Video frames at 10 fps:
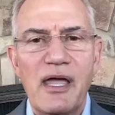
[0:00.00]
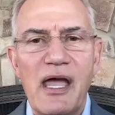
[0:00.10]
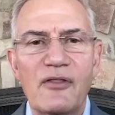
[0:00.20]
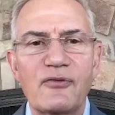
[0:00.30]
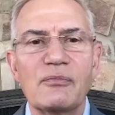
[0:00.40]

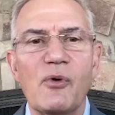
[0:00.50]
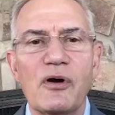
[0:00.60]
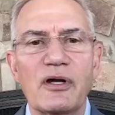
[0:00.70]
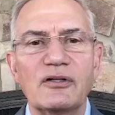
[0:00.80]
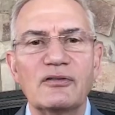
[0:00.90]
Catherine
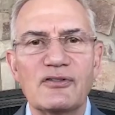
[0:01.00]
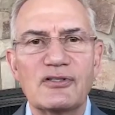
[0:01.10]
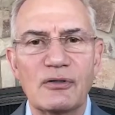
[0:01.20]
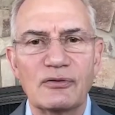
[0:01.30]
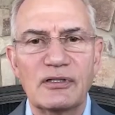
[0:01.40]
Morgan to the
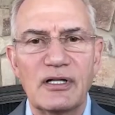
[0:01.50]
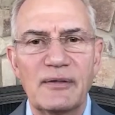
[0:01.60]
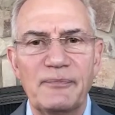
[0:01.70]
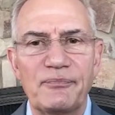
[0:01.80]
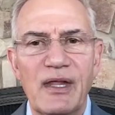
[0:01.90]
show
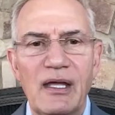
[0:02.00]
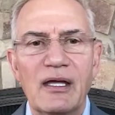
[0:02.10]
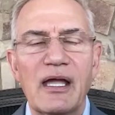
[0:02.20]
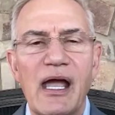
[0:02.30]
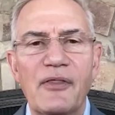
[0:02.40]
today.
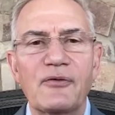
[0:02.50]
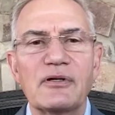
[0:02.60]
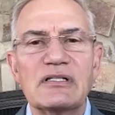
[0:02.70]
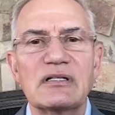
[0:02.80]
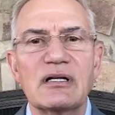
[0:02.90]

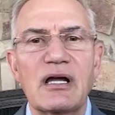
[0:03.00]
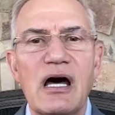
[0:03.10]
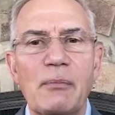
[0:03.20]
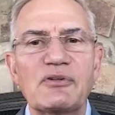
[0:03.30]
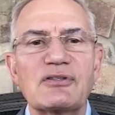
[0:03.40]
Catherine is an
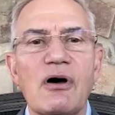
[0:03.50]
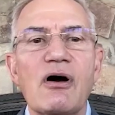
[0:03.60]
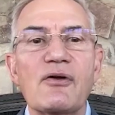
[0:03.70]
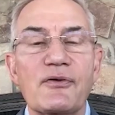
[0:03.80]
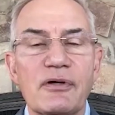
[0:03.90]
accomplished
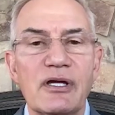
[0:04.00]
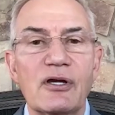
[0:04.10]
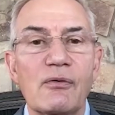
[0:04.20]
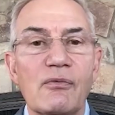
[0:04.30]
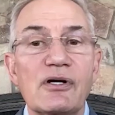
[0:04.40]
author and
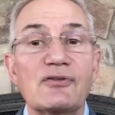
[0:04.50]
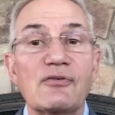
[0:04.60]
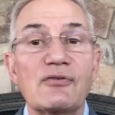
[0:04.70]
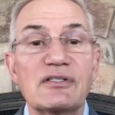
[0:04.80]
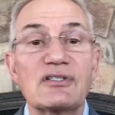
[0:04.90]
career
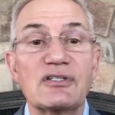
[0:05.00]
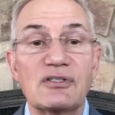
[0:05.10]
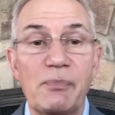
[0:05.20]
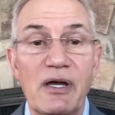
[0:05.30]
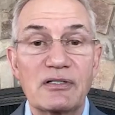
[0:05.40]
transition
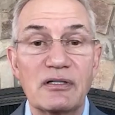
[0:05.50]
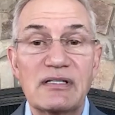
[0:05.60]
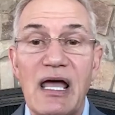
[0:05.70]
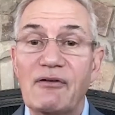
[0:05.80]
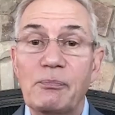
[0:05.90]

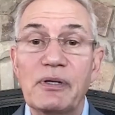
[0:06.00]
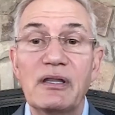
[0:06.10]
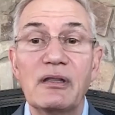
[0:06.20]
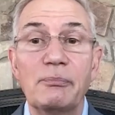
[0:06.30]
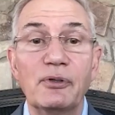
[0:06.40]
specialist, having
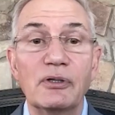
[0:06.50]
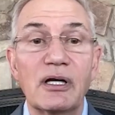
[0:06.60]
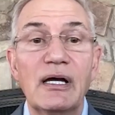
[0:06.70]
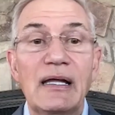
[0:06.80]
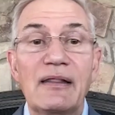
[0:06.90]
penned the
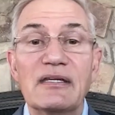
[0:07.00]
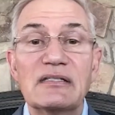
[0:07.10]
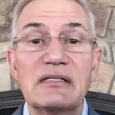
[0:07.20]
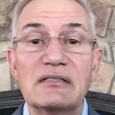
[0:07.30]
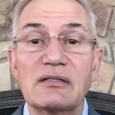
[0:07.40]
book,
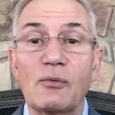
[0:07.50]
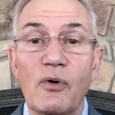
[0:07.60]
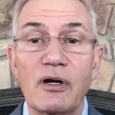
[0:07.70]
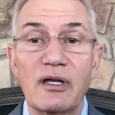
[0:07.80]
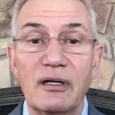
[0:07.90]
This Isn't
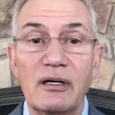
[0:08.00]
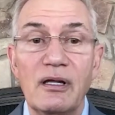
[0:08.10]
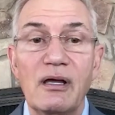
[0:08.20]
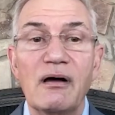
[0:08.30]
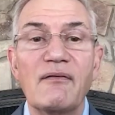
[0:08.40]
Working:
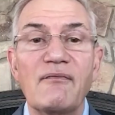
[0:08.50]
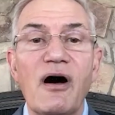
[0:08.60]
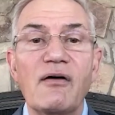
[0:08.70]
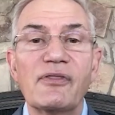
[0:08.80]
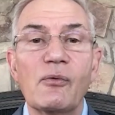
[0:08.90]

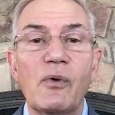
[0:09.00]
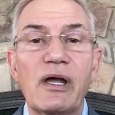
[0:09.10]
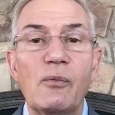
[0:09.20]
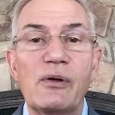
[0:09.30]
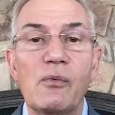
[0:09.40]
Evolving the
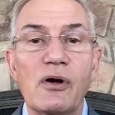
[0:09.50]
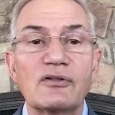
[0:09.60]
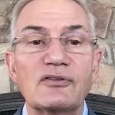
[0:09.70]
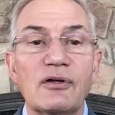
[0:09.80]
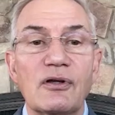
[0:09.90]
Way We
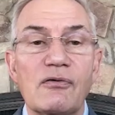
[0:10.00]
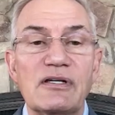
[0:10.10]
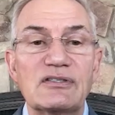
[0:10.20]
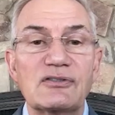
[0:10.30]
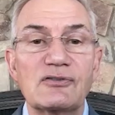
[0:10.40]
Work to
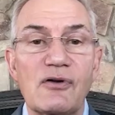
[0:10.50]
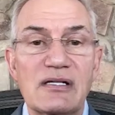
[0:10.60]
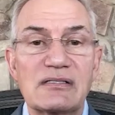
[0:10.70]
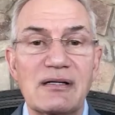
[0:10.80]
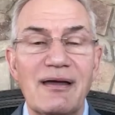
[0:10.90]
Decrease
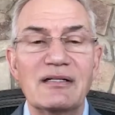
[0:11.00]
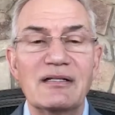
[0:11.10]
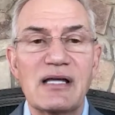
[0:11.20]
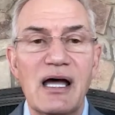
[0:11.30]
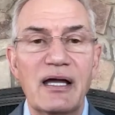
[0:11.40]
Stress,
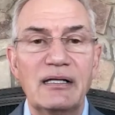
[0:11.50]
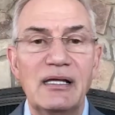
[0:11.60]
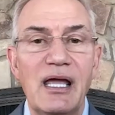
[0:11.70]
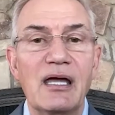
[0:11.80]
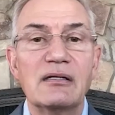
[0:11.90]

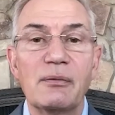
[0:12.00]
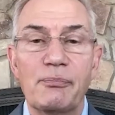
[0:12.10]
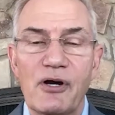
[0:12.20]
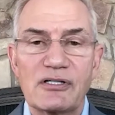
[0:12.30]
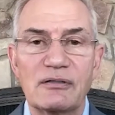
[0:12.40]
Anxiety, and
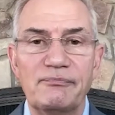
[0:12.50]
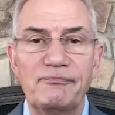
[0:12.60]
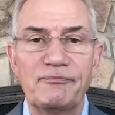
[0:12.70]
Depression.